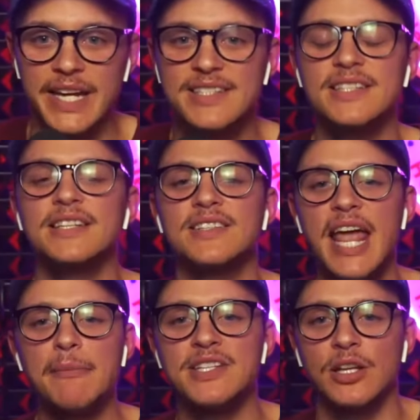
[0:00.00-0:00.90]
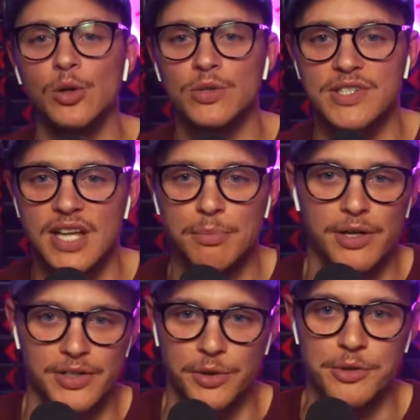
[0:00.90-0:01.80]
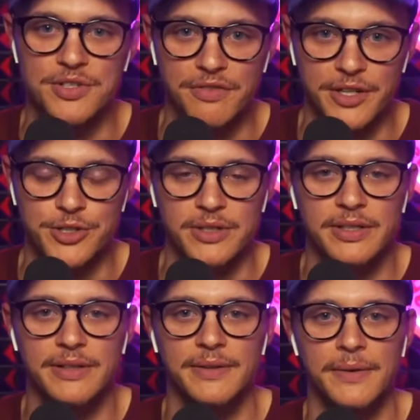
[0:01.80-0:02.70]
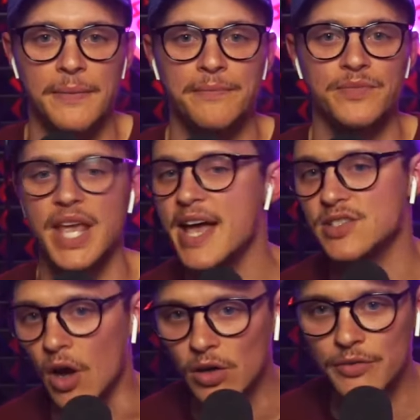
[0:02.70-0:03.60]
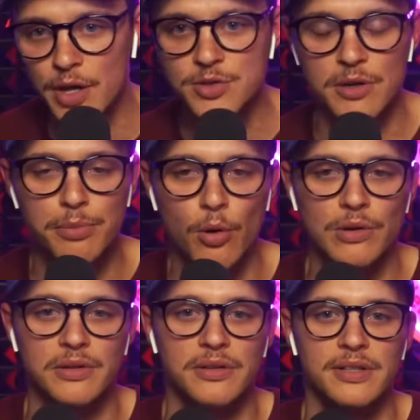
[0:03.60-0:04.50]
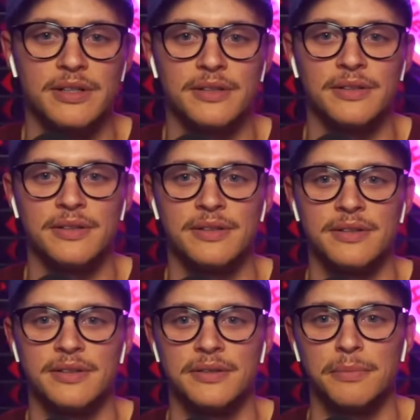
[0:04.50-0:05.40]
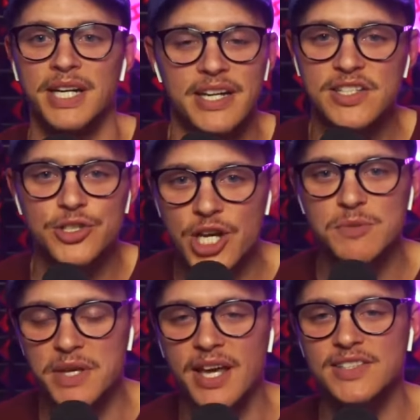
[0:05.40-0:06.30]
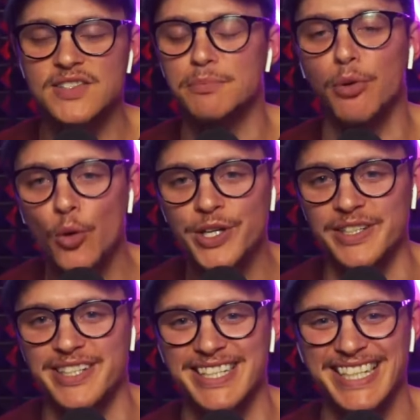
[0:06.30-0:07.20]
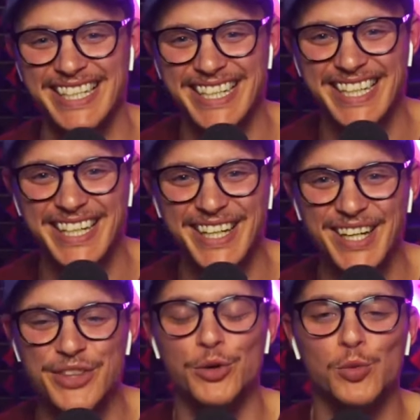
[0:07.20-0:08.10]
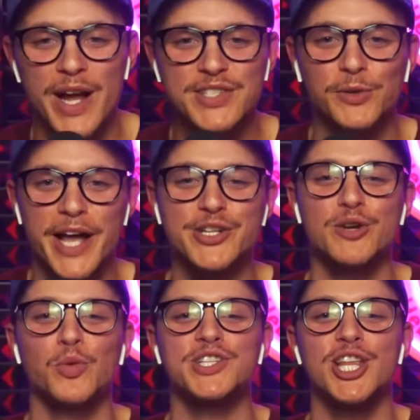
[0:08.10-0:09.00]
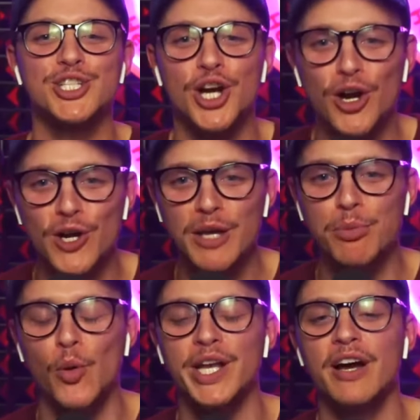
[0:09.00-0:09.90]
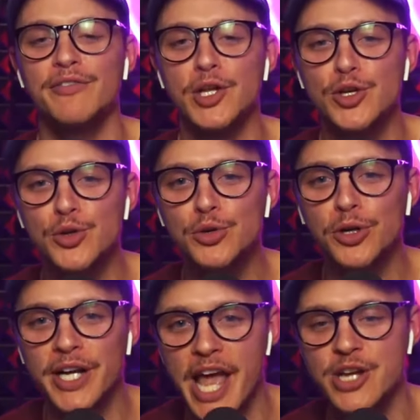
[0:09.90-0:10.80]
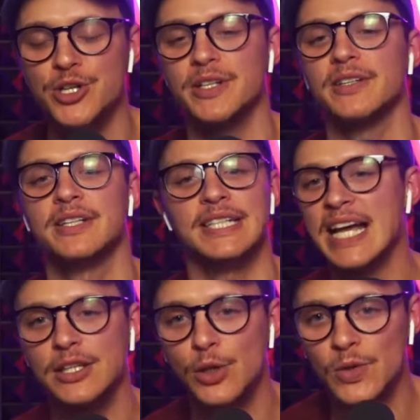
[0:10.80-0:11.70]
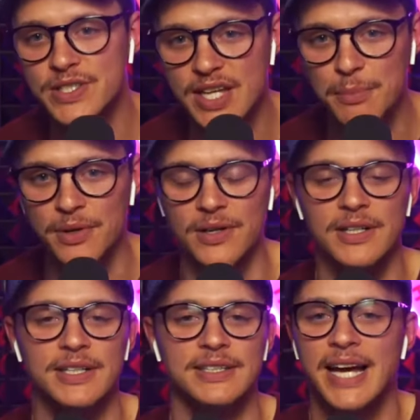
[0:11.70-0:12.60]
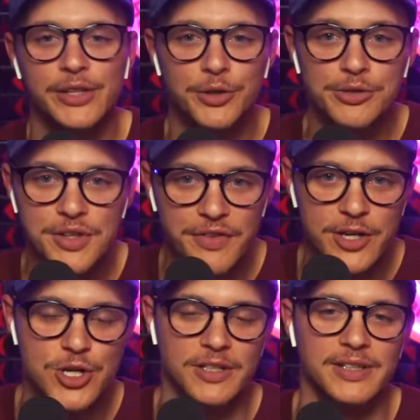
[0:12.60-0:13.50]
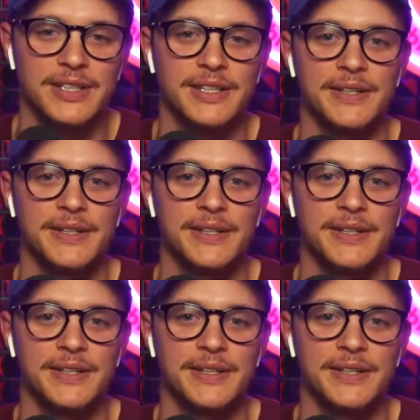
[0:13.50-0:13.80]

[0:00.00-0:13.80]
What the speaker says: It isn't the same as the Lord's Supper and the crucifixion. Yes, all of those are important. But it isn't just because it's important. The resurrection was the turning point of the new creation, not the Lord's Supper, not the crucifixion.